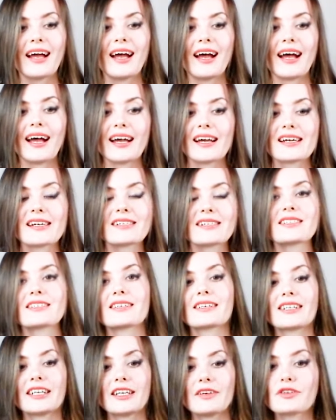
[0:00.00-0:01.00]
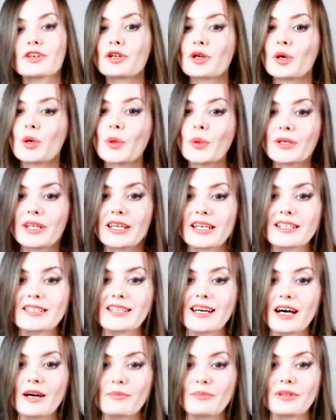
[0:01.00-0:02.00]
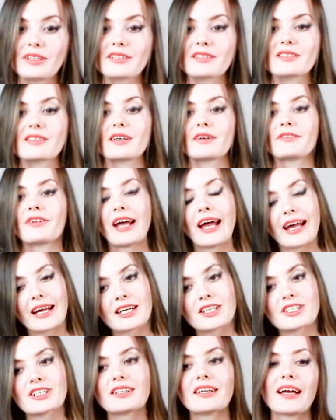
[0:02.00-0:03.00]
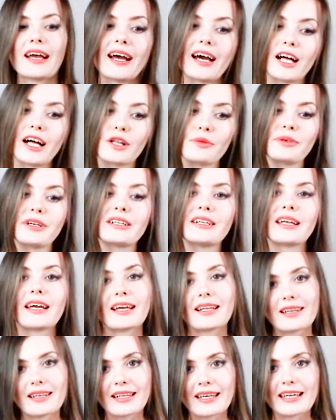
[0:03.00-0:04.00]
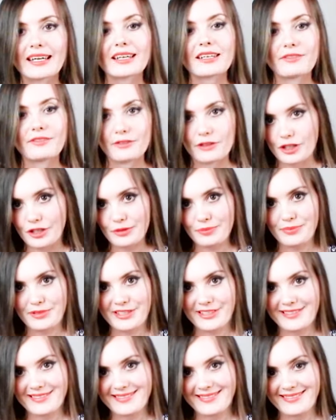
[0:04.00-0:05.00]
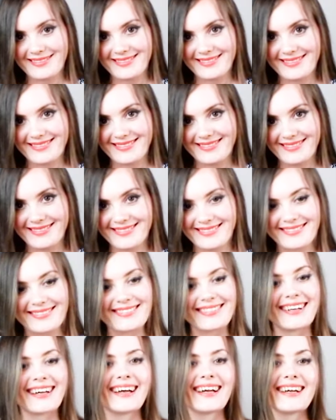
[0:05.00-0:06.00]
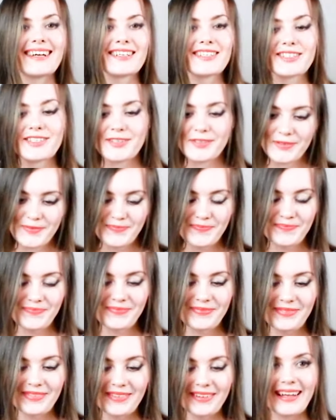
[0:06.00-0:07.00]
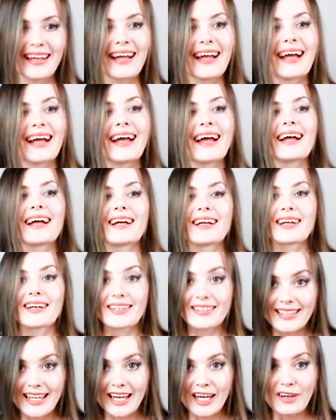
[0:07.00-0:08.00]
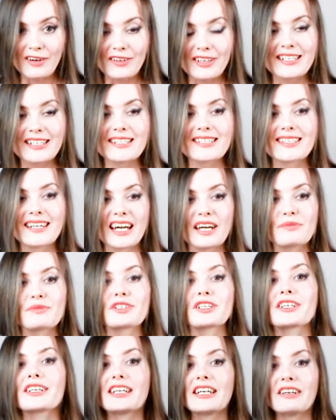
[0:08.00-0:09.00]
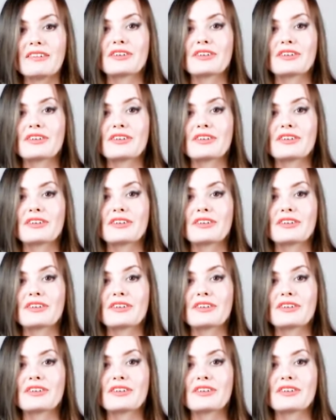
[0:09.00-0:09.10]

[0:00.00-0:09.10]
And give your own examples of action, helping, and linking verbs. So, now it's time to give